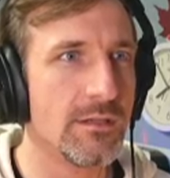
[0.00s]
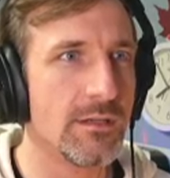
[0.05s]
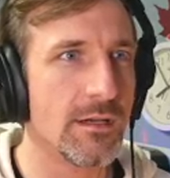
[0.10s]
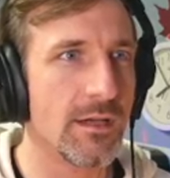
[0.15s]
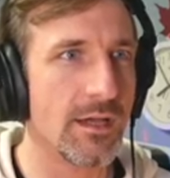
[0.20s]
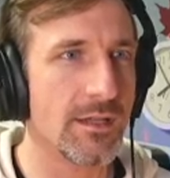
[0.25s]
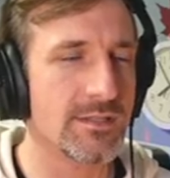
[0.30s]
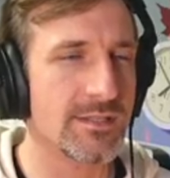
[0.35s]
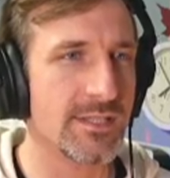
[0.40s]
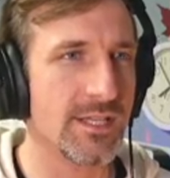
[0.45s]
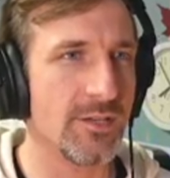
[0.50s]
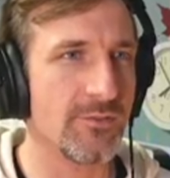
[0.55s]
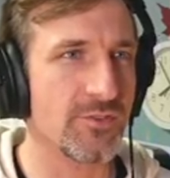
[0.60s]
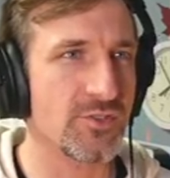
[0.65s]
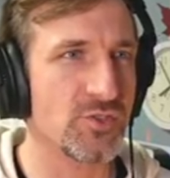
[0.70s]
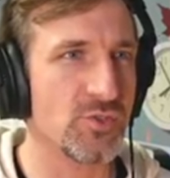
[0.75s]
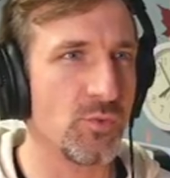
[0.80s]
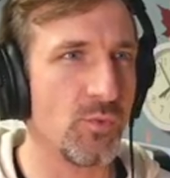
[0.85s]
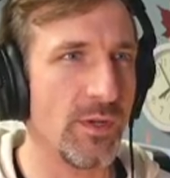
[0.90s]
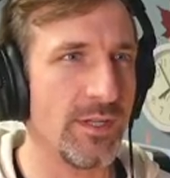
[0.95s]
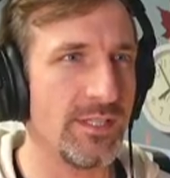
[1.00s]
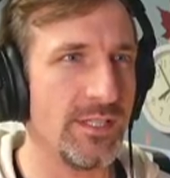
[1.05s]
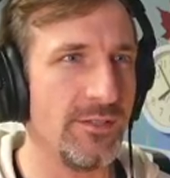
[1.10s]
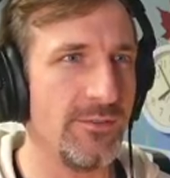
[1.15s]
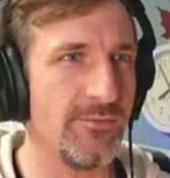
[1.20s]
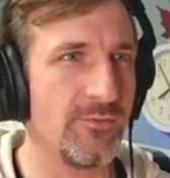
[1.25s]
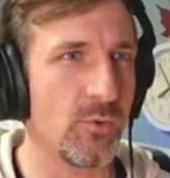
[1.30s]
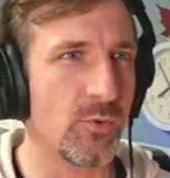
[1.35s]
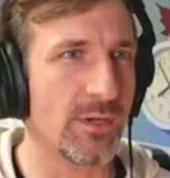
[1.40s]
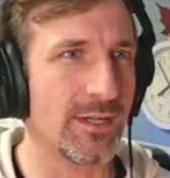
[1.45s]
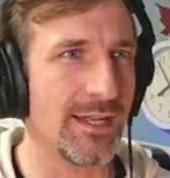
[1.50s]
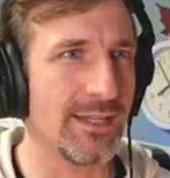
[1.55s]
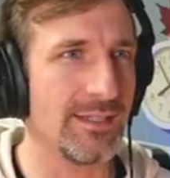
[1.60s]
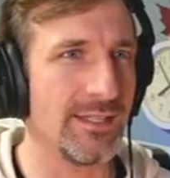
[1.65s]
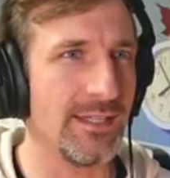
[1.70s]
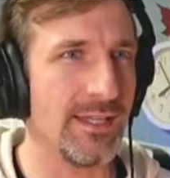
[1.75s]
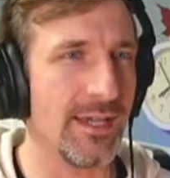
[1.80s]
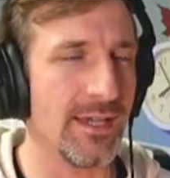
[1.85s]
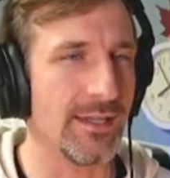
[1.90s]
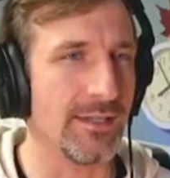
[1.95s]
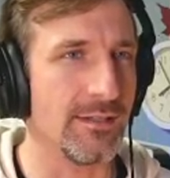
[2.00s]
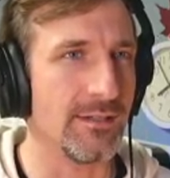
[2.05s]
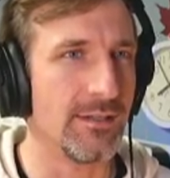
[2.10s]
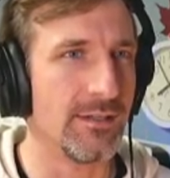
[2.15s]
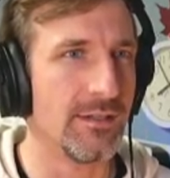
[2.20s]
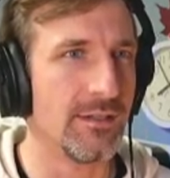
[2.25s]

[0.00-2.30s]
On sale for twenty four ninety nine.